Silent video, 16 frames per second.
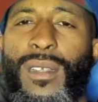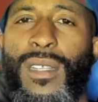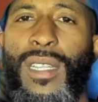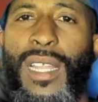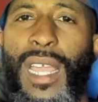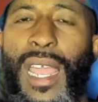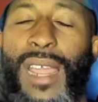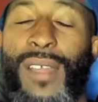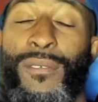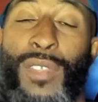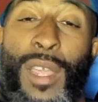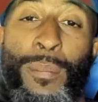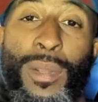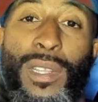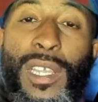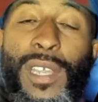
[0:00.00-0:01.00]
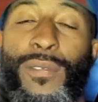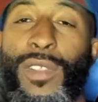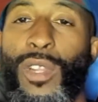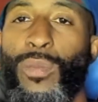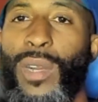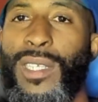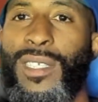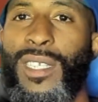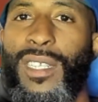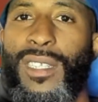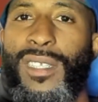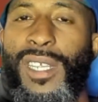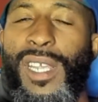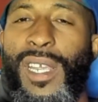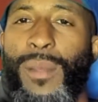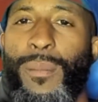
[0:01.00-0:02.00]
if they believe in the rest of the
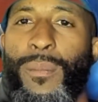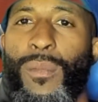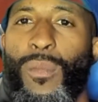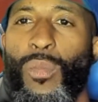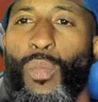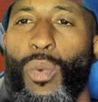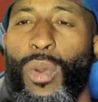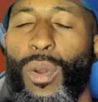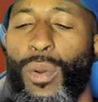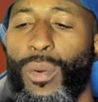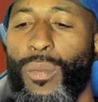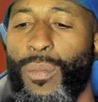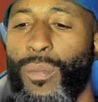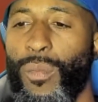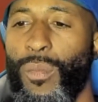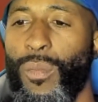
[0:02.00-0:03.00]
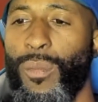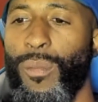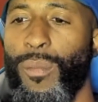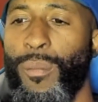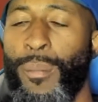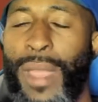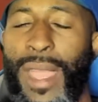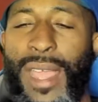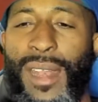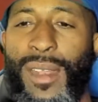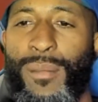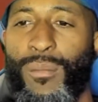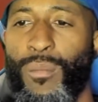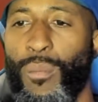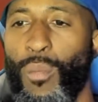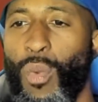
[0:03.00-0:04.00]
team. We're men,
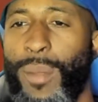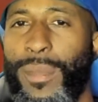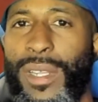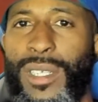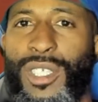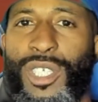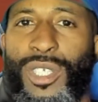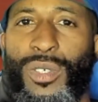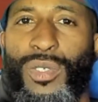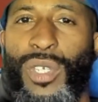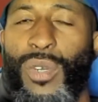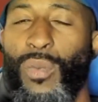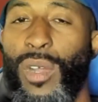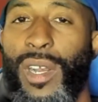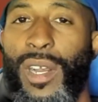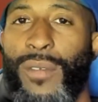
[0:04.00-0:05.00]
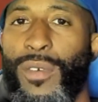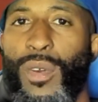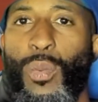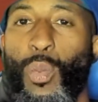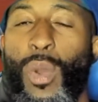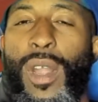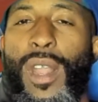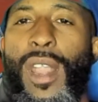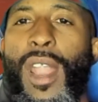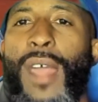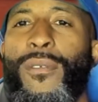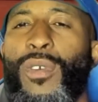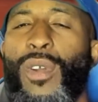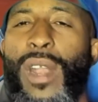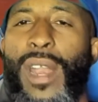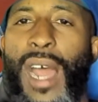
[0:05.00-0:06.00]
women, children, whatever. We're never an
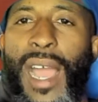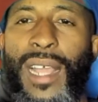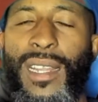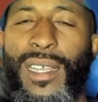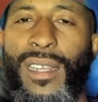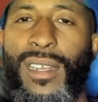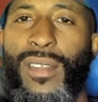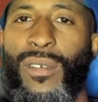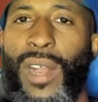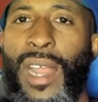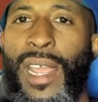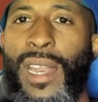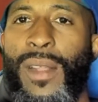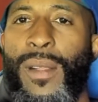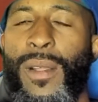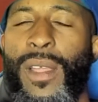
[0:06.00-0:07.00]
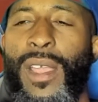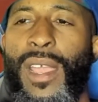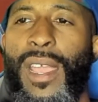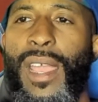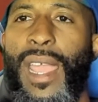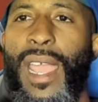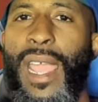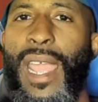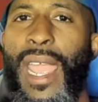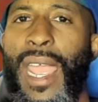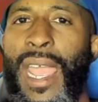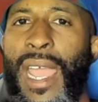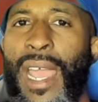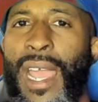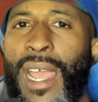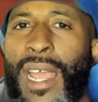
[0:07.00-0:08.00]
island, right?
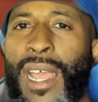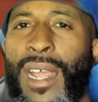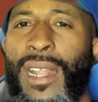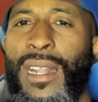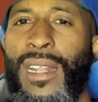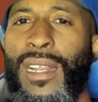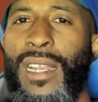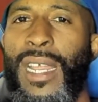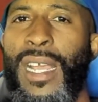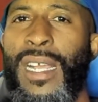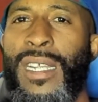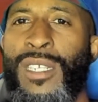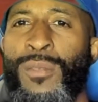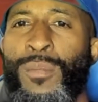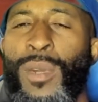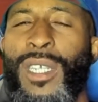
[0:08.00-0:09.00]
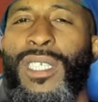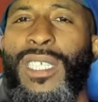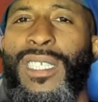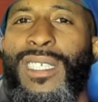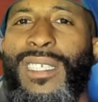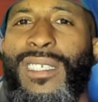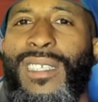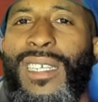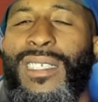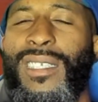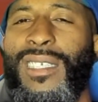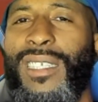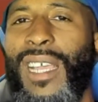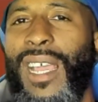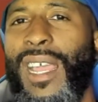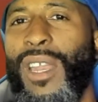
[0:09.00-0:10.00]
And as much as today's
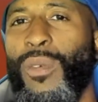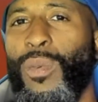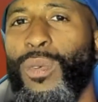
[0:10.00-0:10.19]
society will